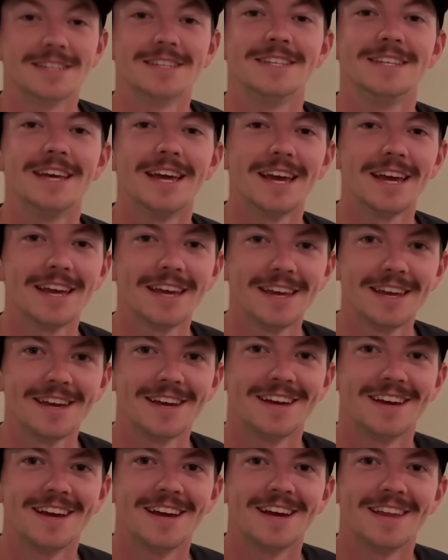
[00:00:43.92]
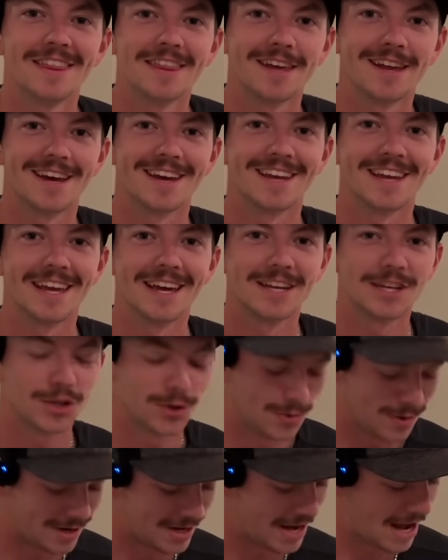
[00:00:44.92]
day that I get
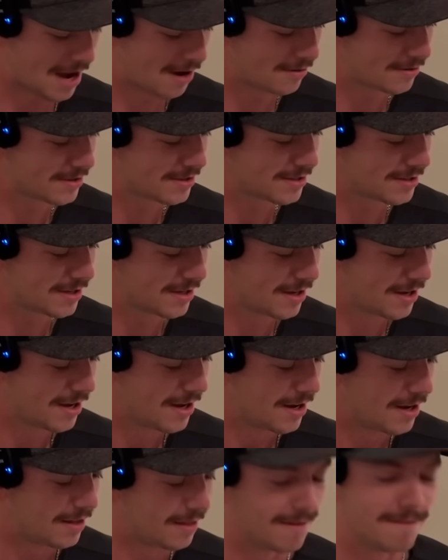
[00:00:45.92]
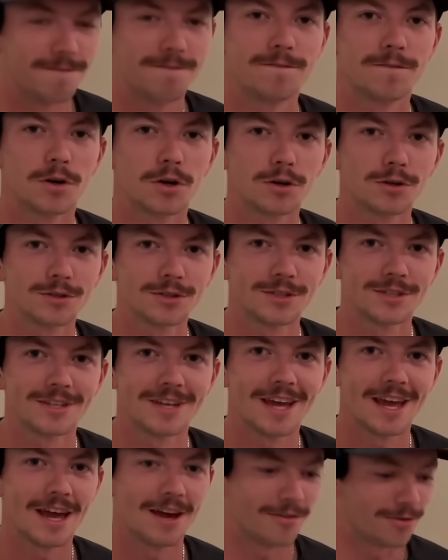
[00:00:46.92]
to announce the first
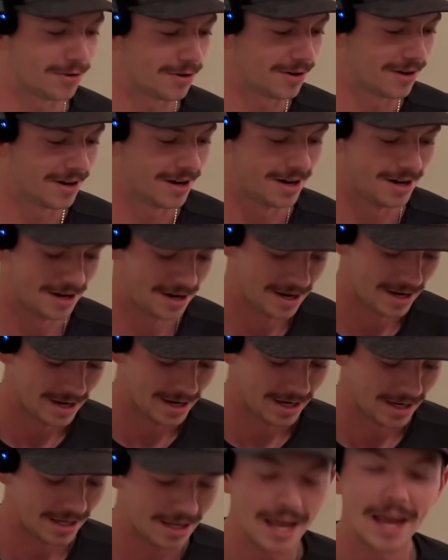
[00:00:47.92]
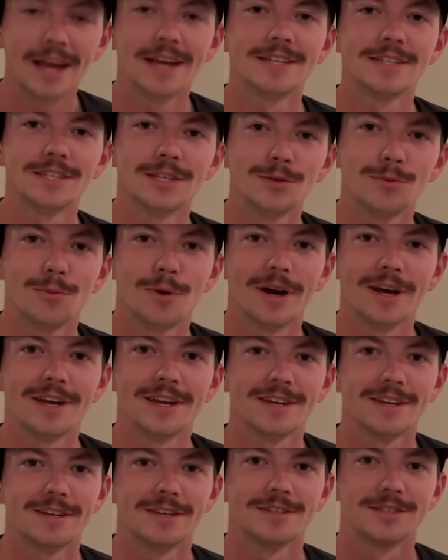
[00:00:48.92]
ever Casey
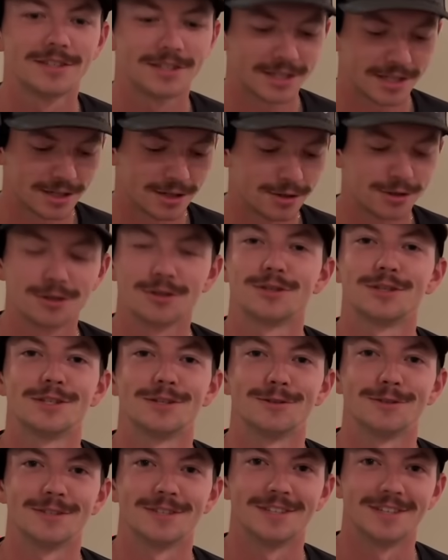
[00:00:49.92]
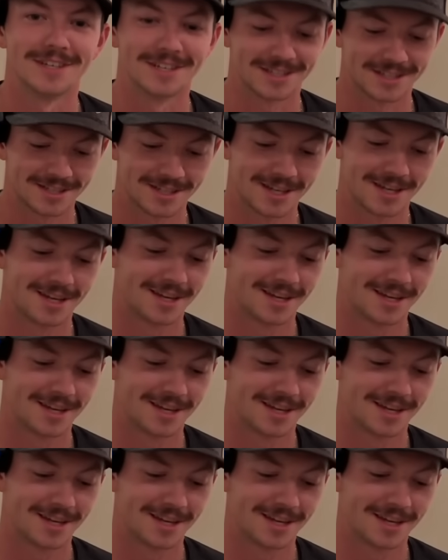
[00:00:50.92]
White Signature Series disc.